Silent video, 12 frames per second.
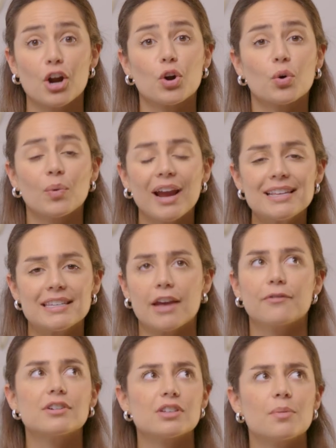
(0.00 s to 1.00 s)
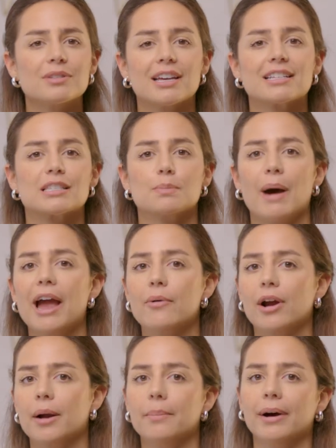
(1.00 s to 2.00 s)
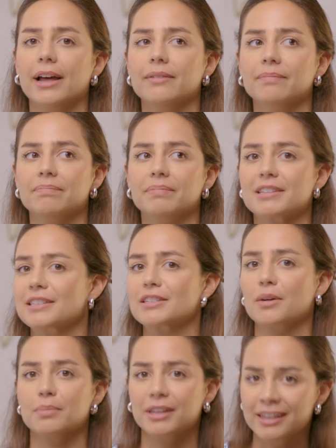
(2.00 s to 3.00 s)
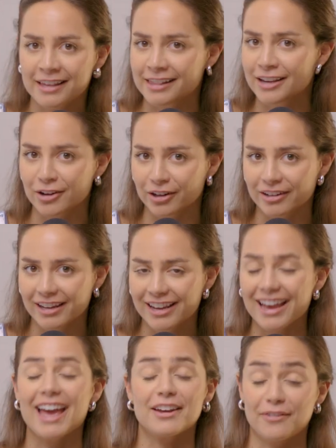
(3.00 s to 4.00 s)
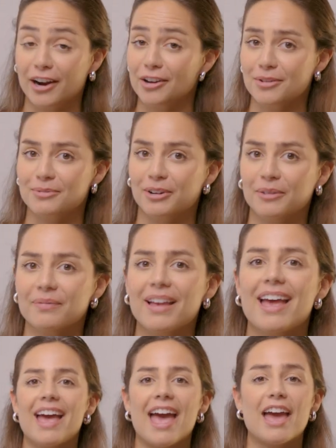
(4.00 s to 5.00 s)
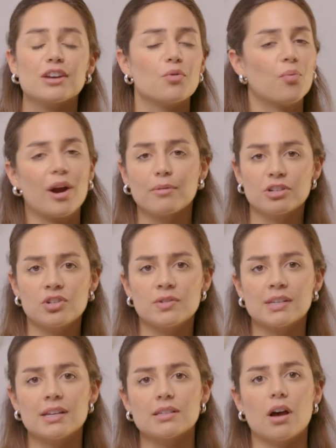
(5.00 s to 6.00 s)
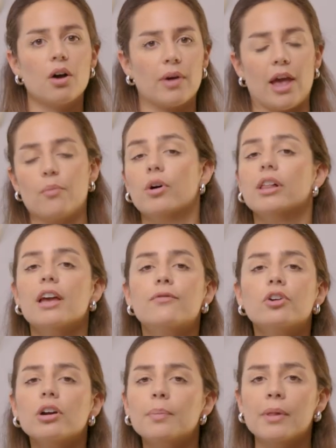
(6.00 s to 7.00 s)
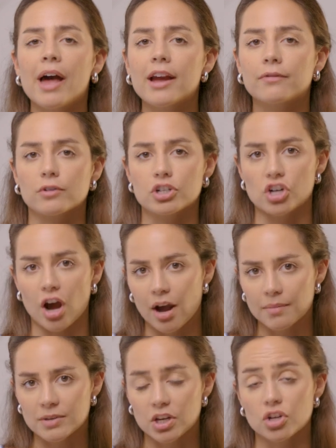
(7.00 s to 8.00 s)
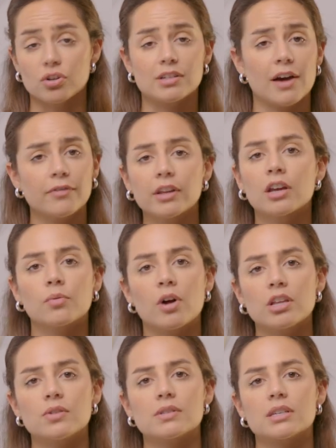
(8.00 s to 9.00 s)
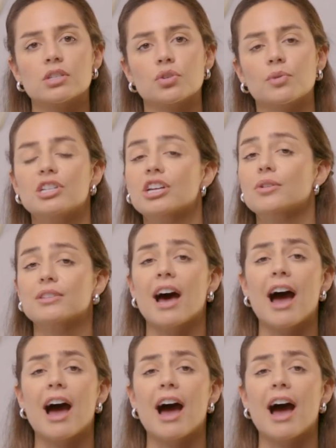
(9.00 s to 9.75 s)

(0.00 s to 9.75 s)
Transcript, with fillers: Crazy, it feels almost like spyware, but this is completely legal and very useful. And where would you use this? Okay, well, if you're applying for jobs, you're definitely gonna wanna use this to reach out